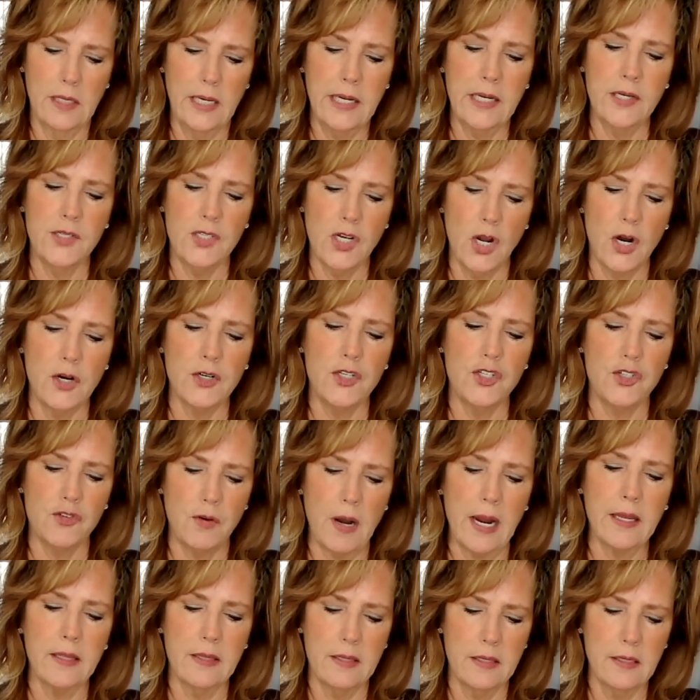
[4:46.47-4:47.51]
is our
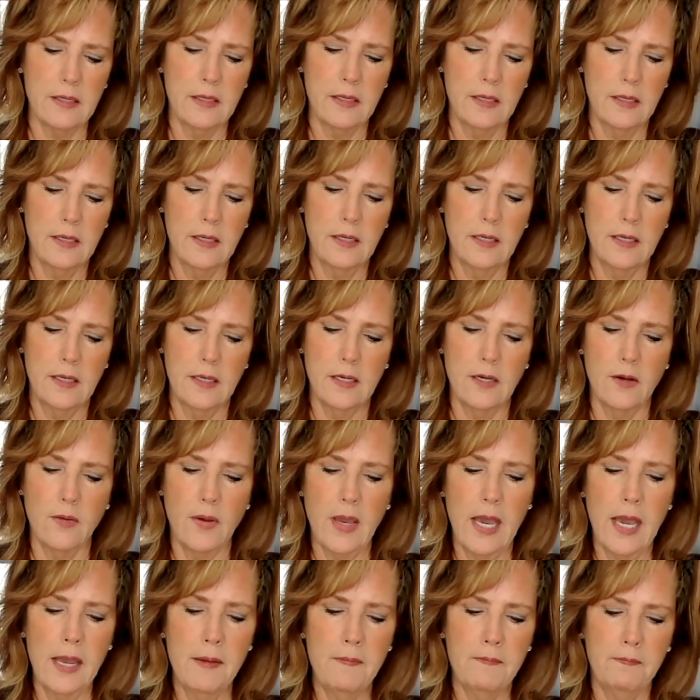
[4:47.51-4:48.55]
strength.
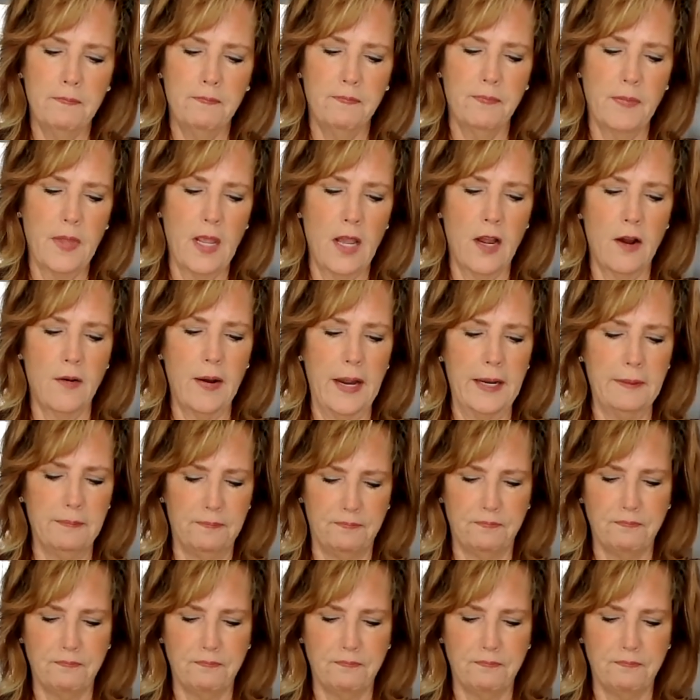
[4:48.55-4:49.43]
Okay, all right.